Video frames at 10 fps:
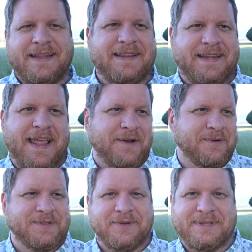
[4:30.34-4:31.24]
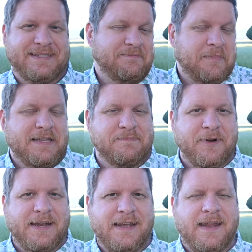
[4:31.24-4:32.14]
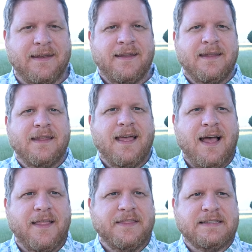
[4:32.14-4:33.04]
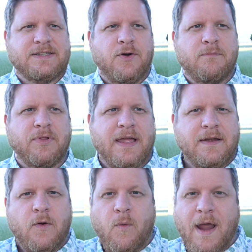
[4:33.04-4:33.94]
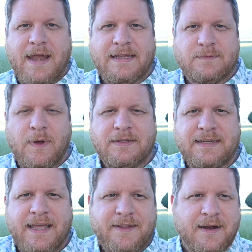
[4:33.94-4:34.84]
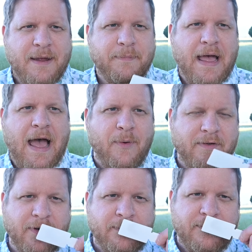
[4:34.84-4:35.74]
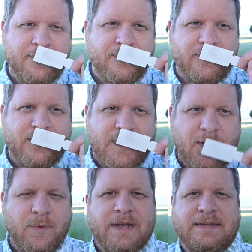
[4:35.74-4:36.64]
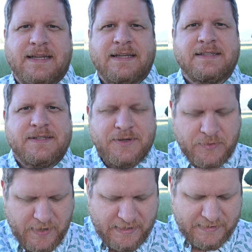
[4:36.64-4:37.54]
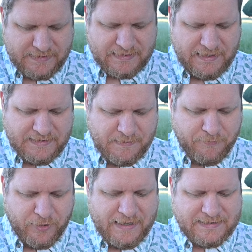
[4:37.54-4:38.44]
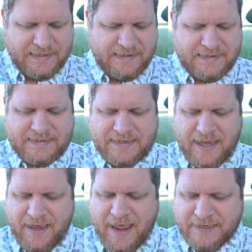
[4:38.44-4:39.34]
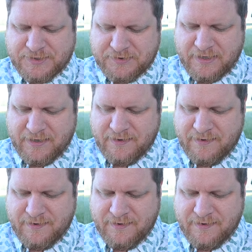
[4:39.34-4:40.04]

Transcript: the end result is pretty neat. These don't blend quite as well together, but however, what it does do is it brings in this extra